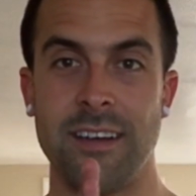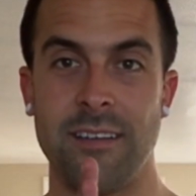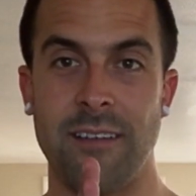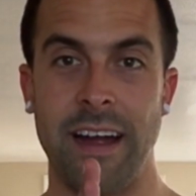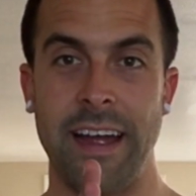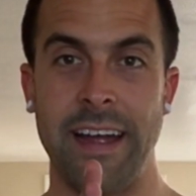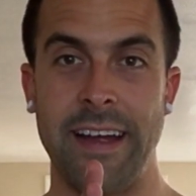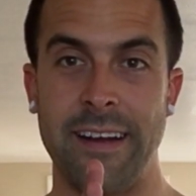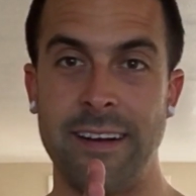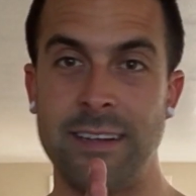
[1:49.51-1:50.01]

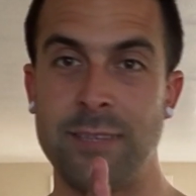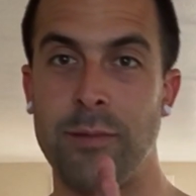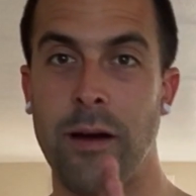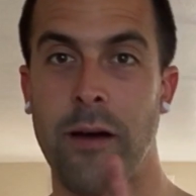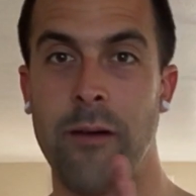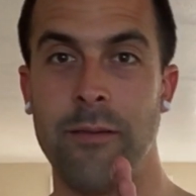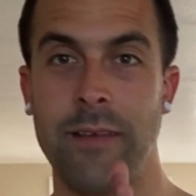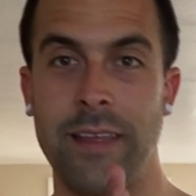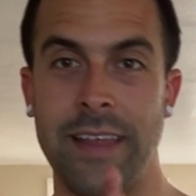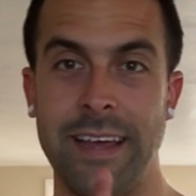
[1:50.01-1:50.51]
right here. It's
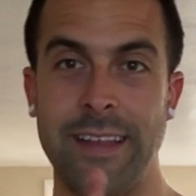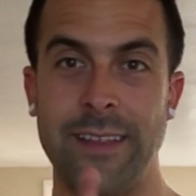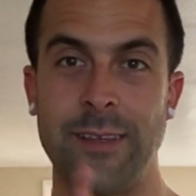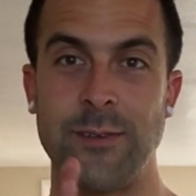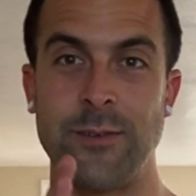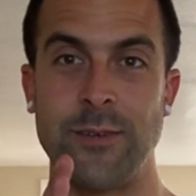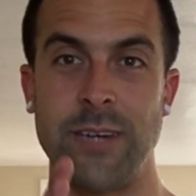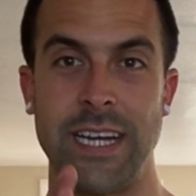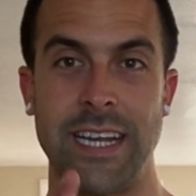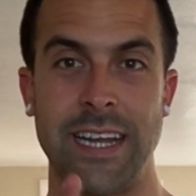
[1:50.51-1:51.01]
probably like
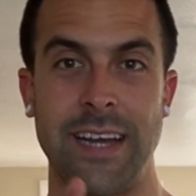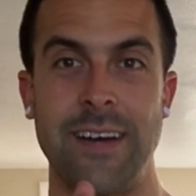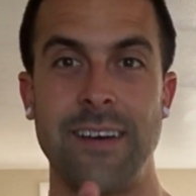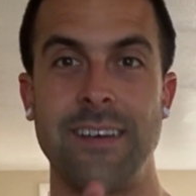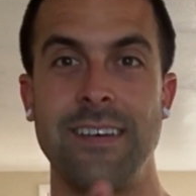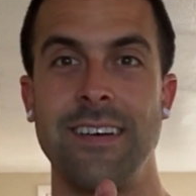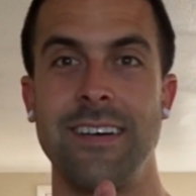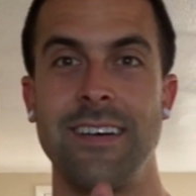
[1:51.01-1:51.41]
this right now.